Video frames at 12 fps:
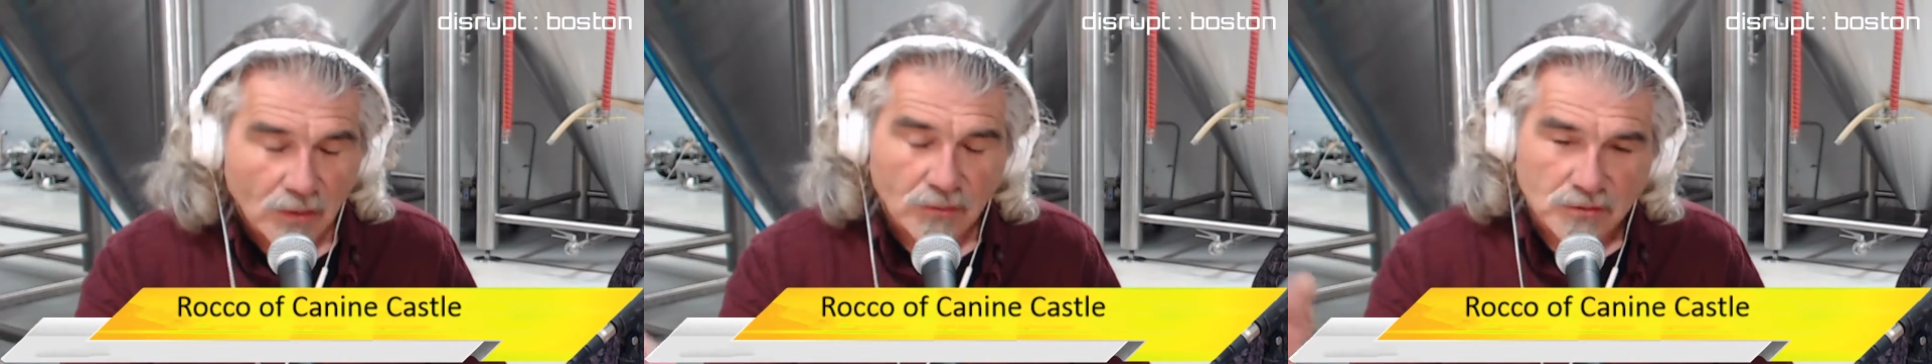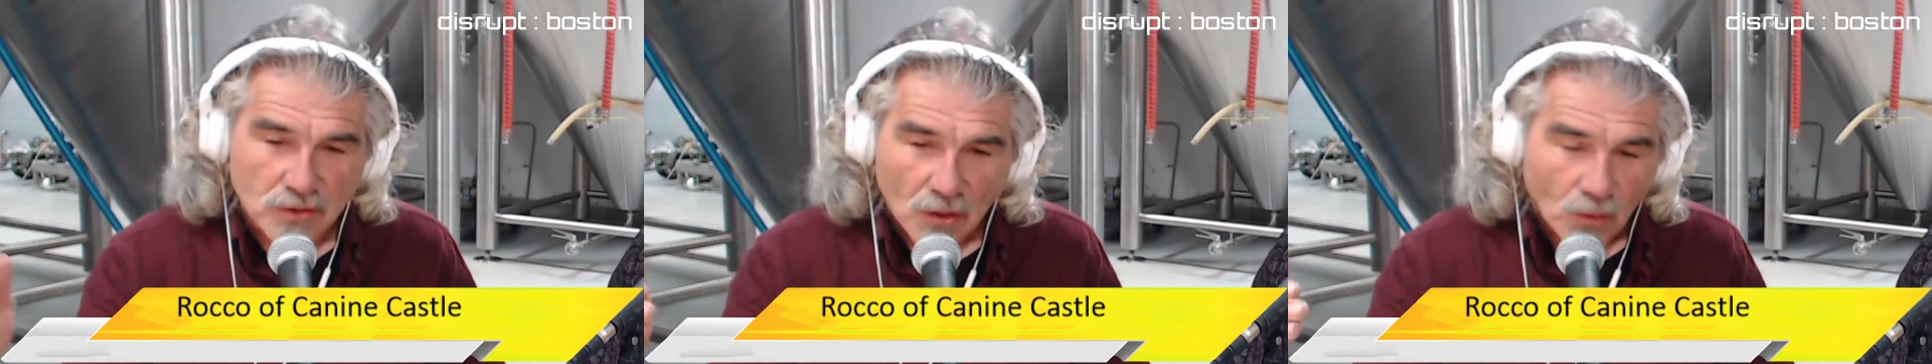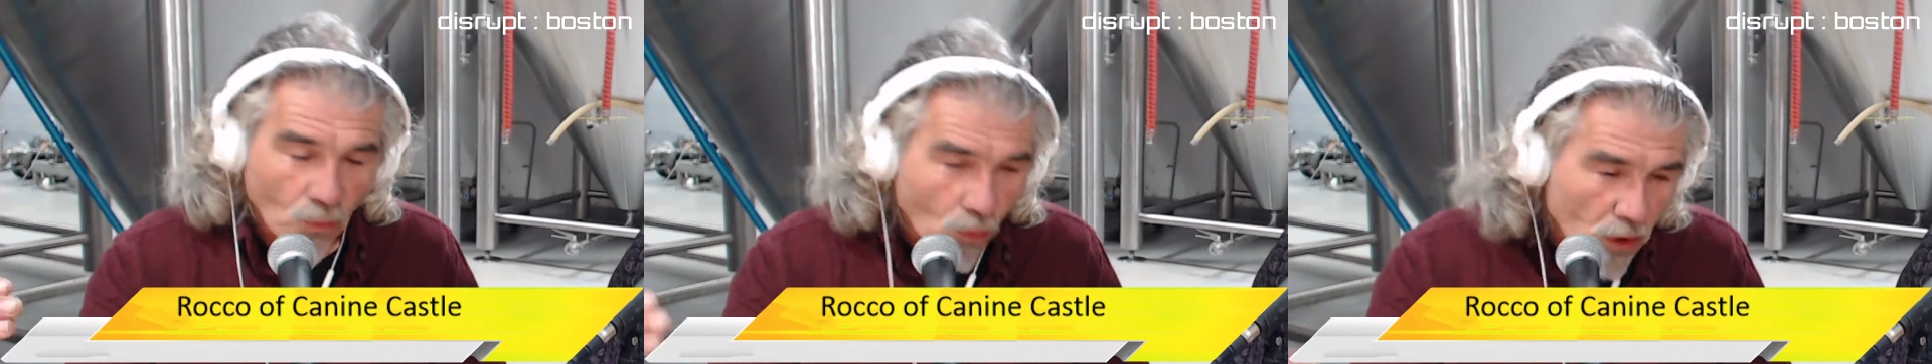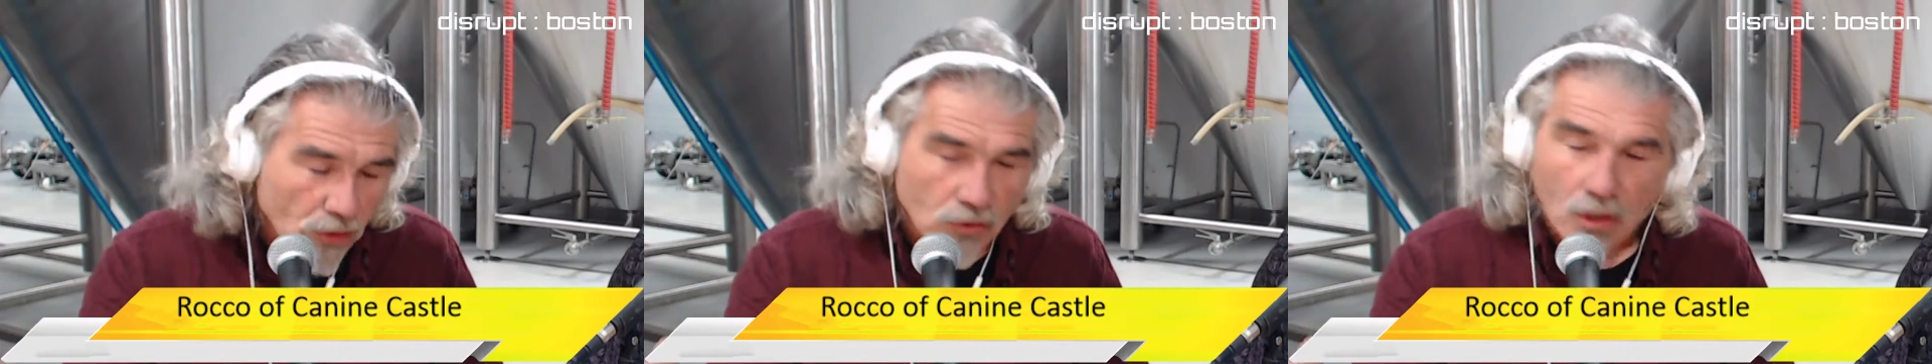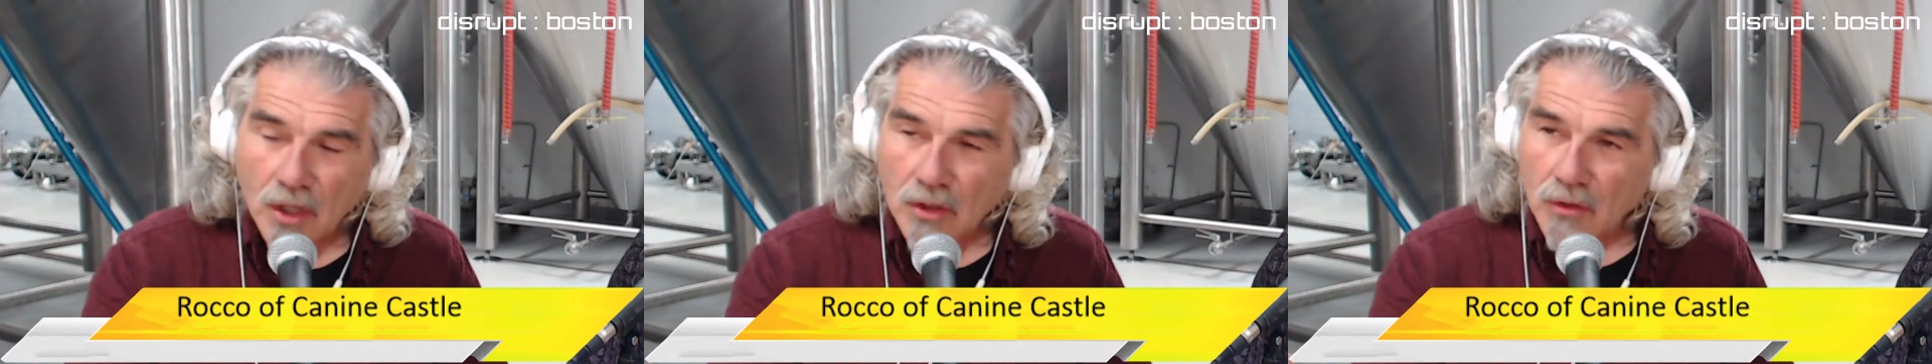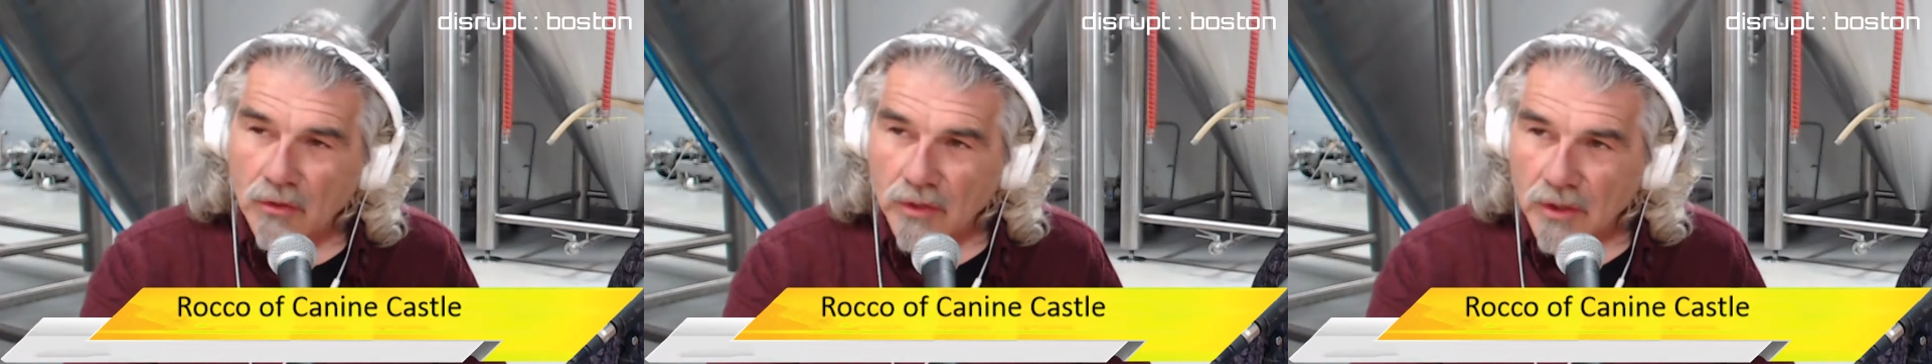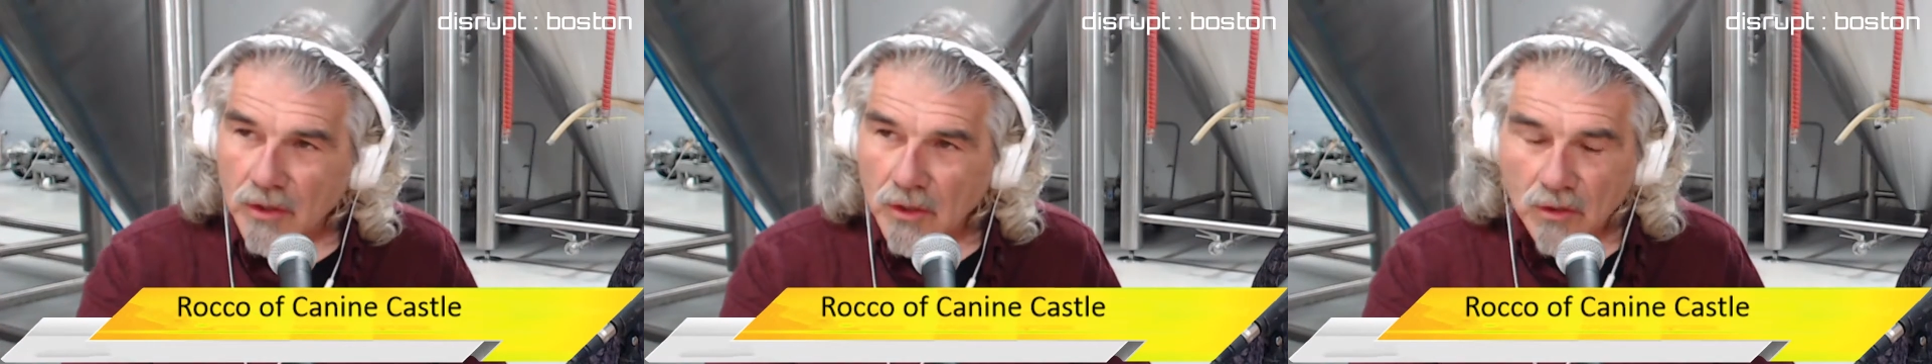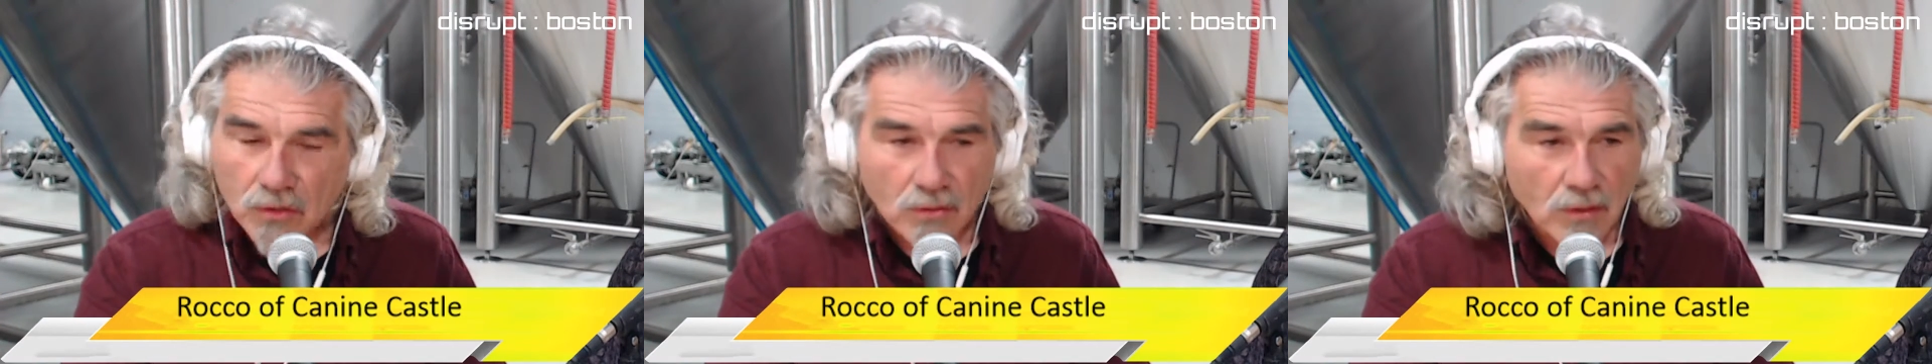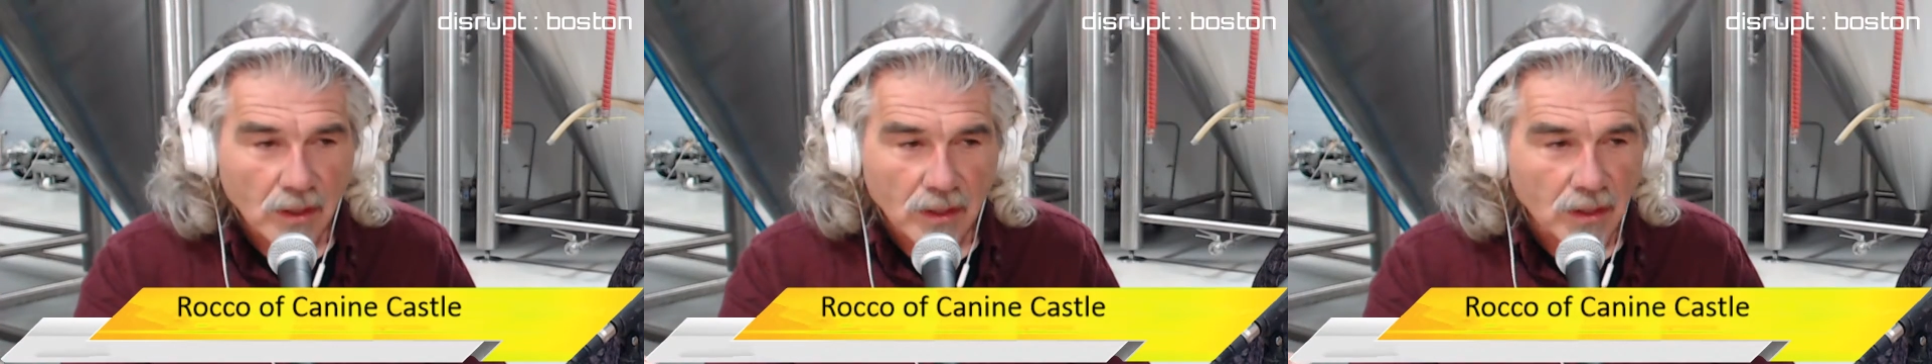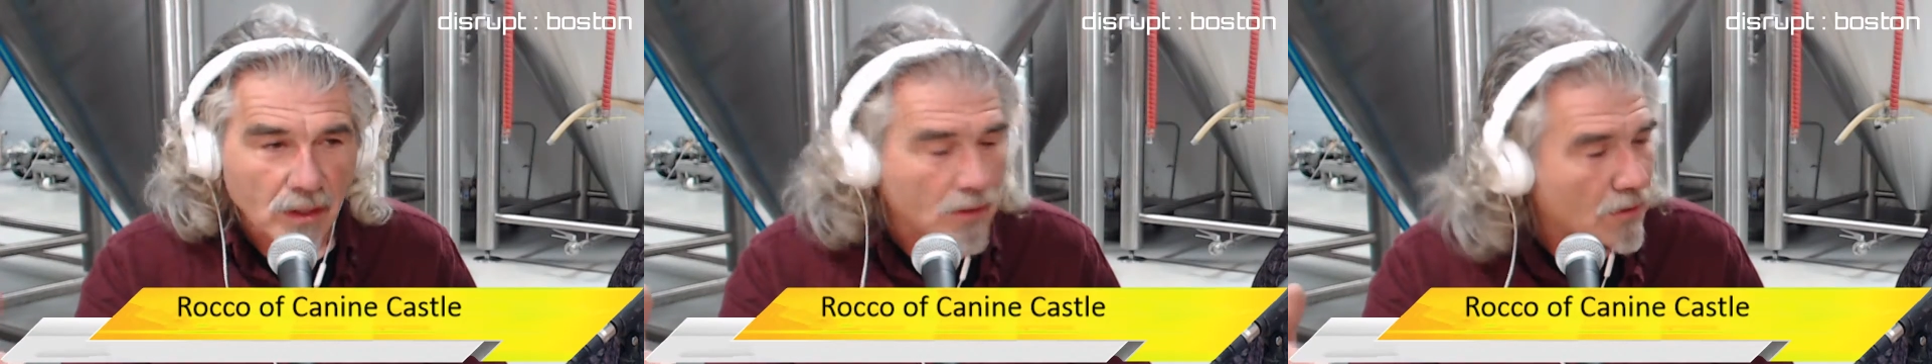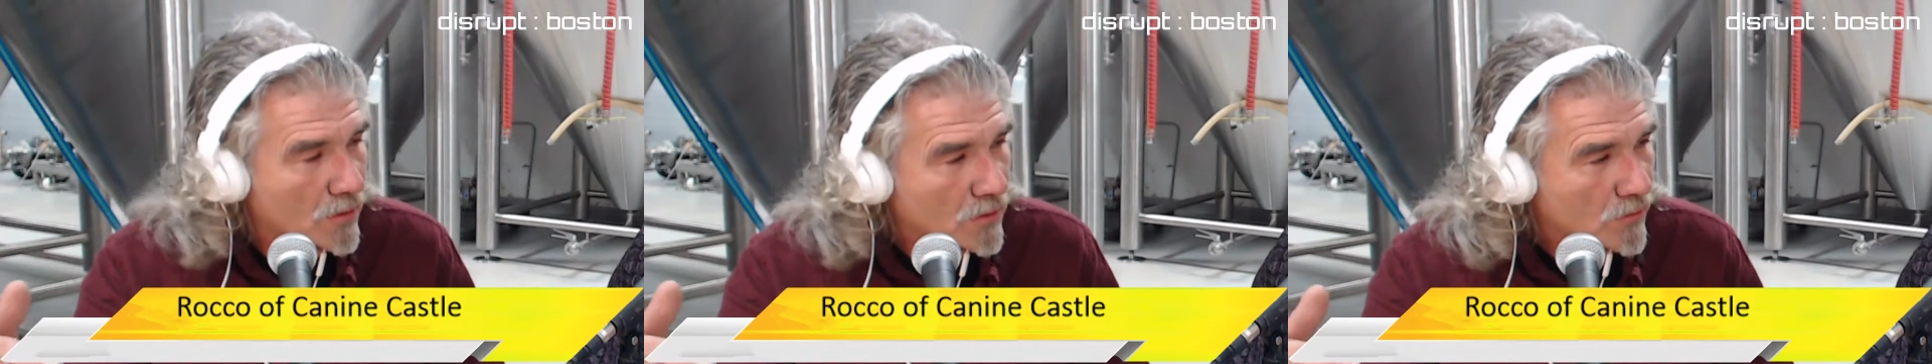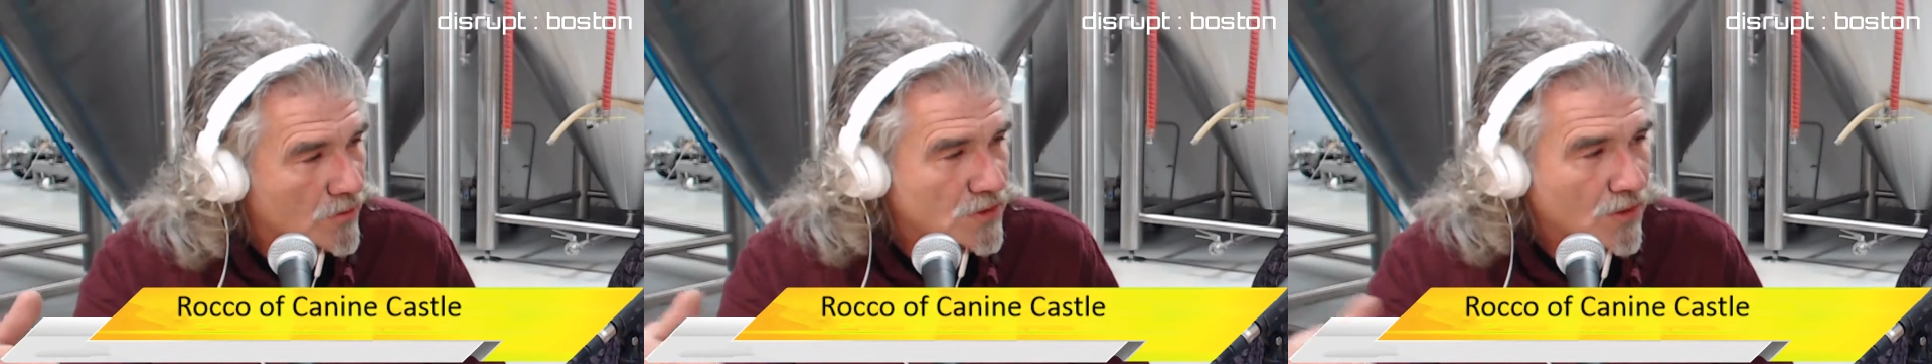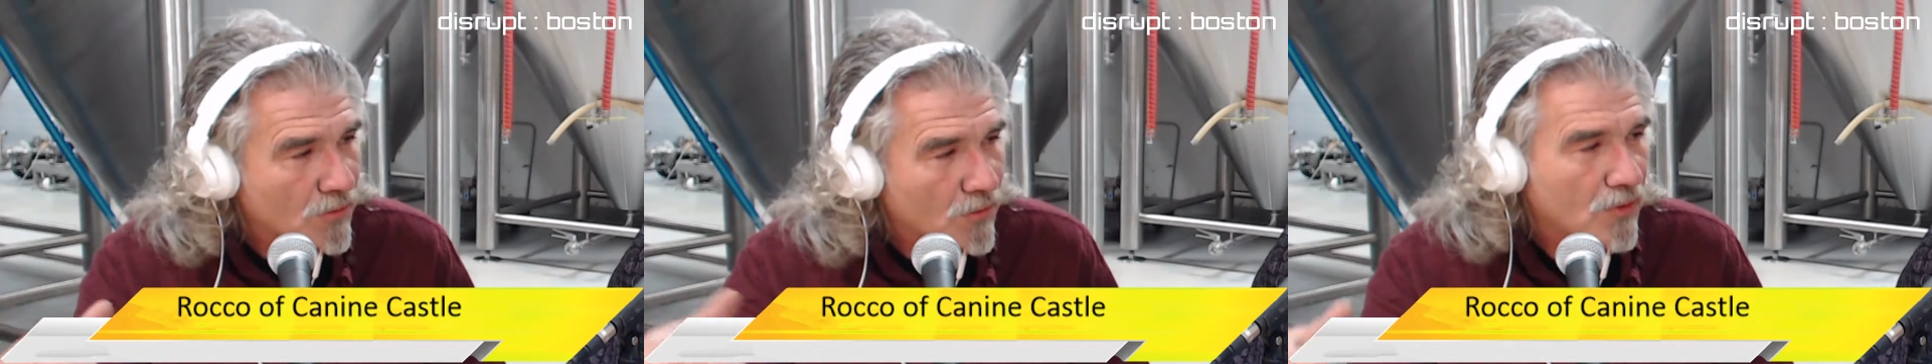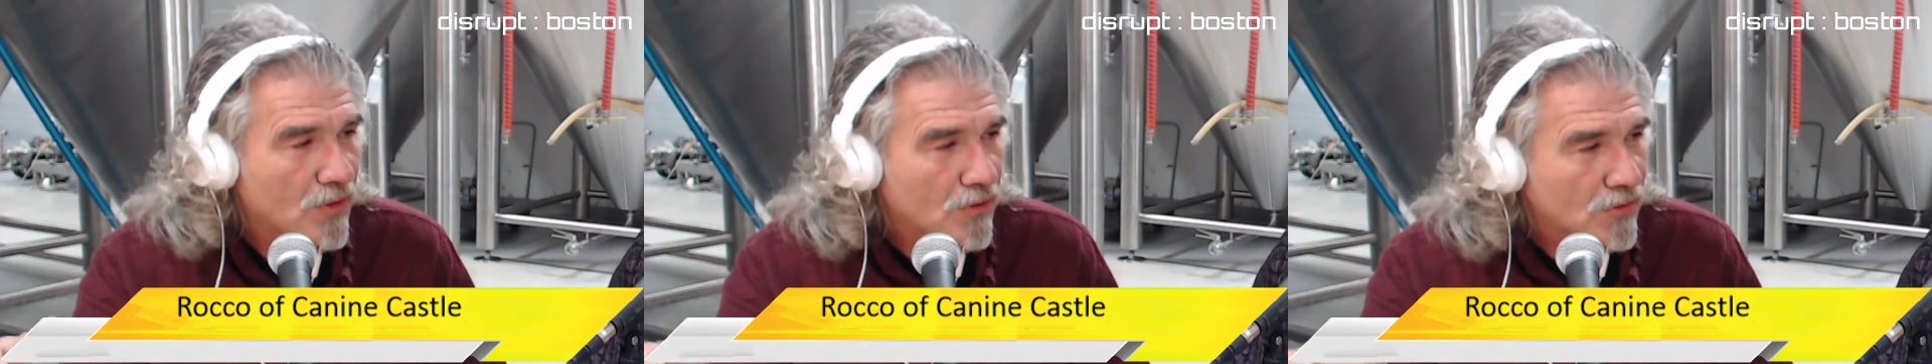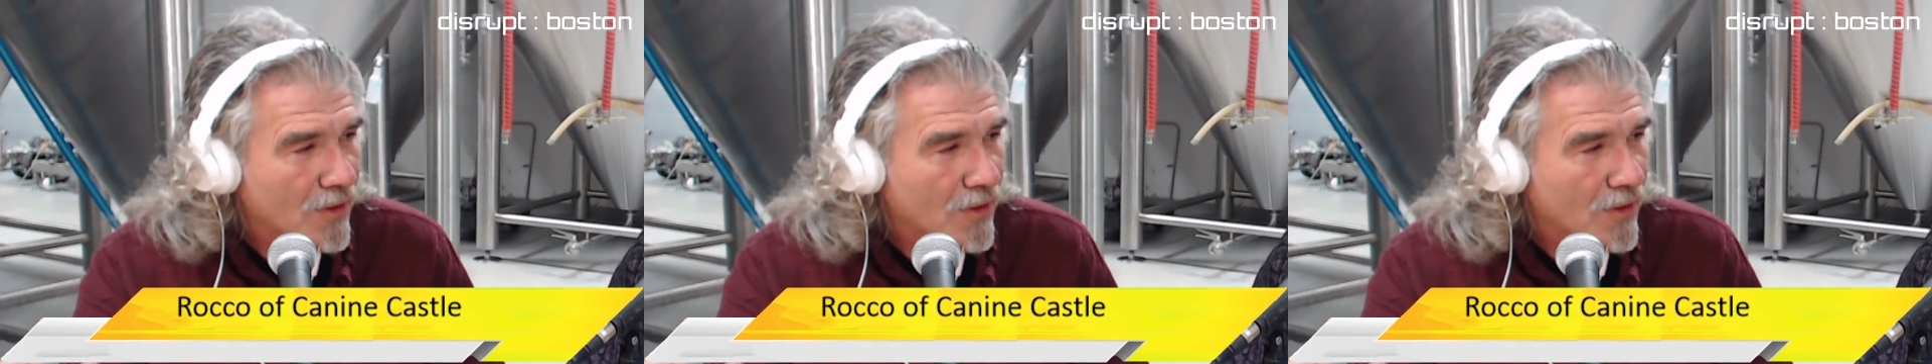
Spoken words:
There was one dog owner who, and did we say we weren't